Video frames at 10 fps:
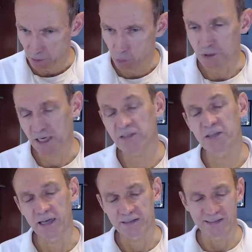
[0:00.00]
Oh, just
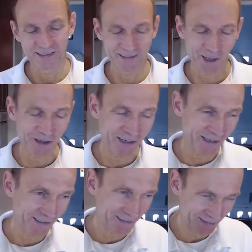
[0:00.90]
eggs. No, I get
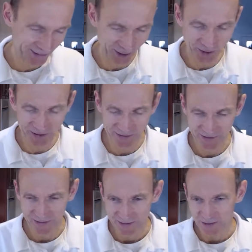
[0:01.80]
it. Sorry,
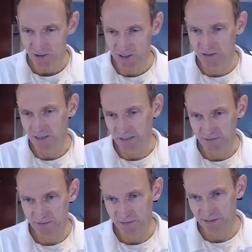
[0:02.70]
just
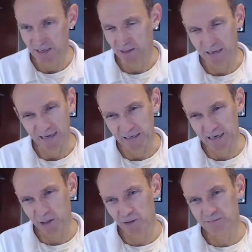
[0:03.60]
eggs. Yeah,
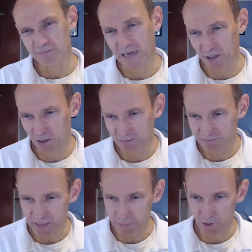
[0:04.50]

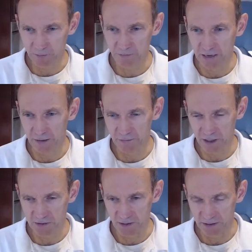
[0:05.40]
I'm not a fan of
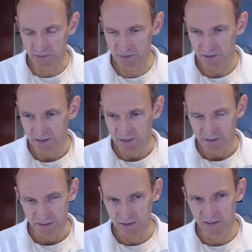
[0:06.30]
just eggs.
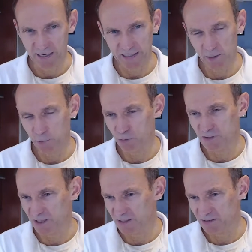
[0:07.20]
It's highly
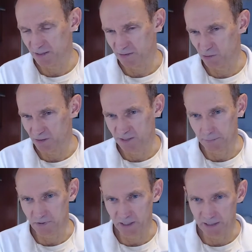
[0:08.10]
processed and it's not
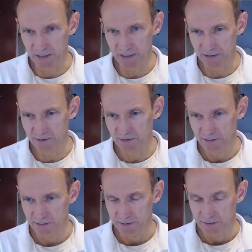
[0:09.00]
something I like.
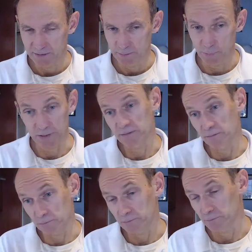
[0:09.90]
But
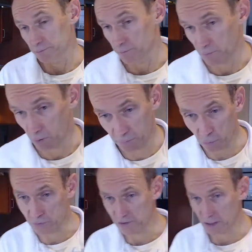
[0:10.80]
of
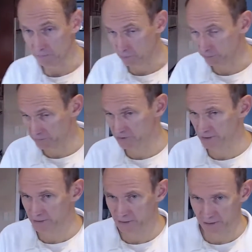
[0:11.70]
course,
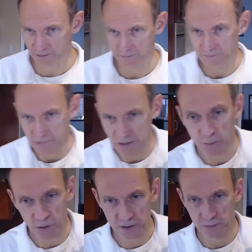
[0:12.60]
obviously, it's
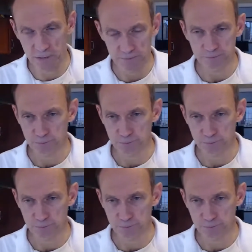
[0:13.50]
possible.